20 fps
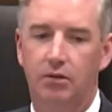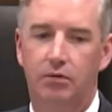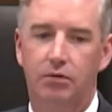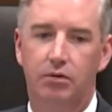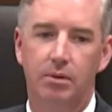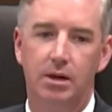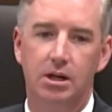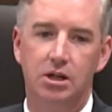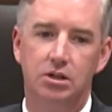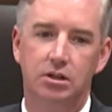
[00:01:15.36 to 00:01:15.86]

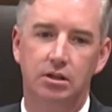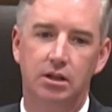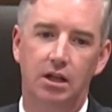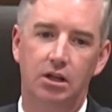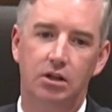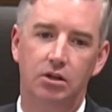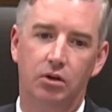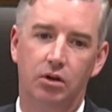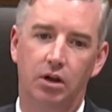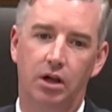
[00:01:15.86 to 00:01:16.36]
information
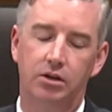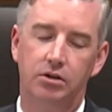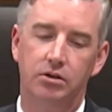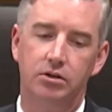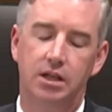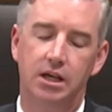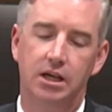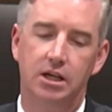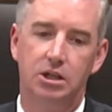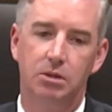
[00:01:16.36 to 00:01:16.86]
that you'll
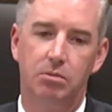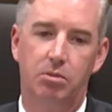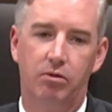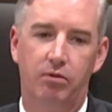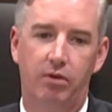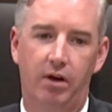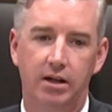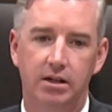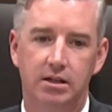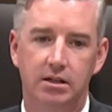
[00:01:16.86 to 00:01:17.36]
undertake to
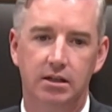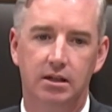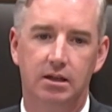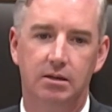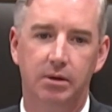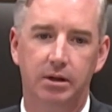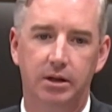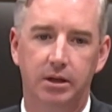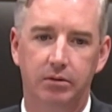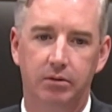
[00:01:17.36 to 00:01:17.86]
provide to the
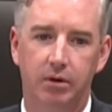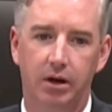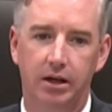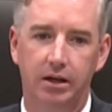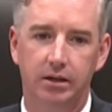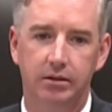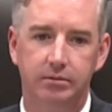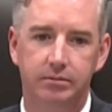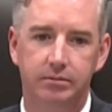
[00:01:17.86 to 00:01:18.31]
committee in writing?